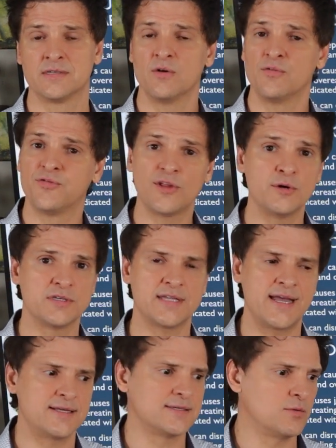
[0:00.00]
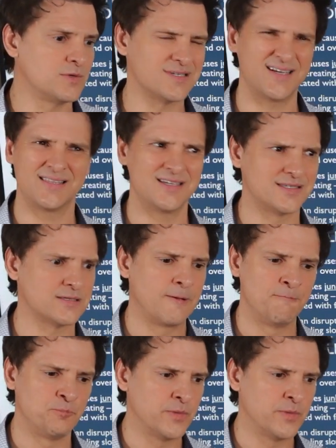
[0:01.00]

So flow state is almost like this